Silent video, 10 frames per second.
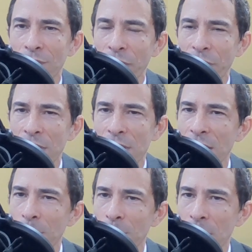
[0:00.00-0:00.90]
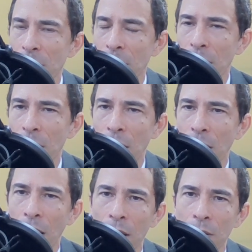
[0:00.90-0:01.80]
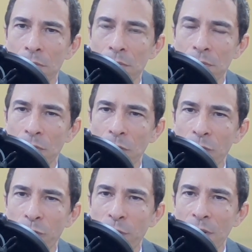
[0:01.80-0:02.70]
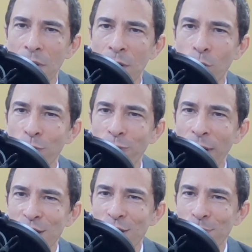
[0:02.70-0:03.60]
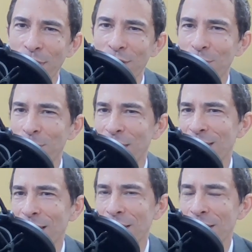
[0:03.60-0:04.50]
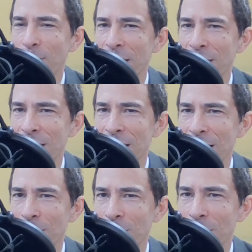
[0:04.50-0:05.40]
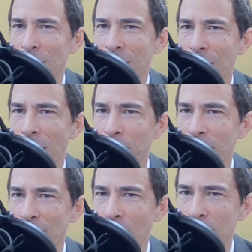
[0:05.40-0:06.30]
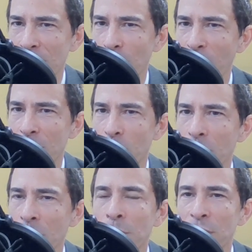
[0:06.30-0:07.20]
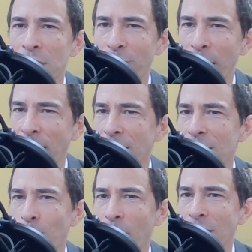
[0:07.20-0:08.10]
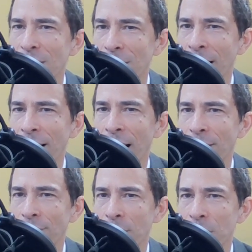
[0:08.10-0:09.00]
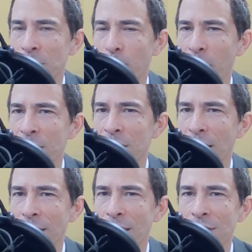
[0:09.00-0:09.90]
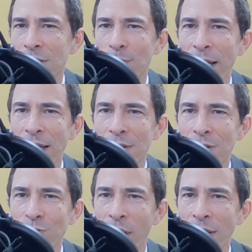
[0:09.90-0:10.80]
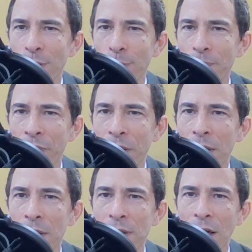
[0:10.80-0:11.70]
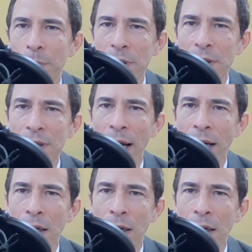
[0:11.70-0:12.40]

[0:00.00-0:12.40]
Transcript: this seems, for an old-fashioned player, you might say this might seem a bit close to white's wall, but the fact is white does not have two eyes yet, and so black is trying to set up an attack.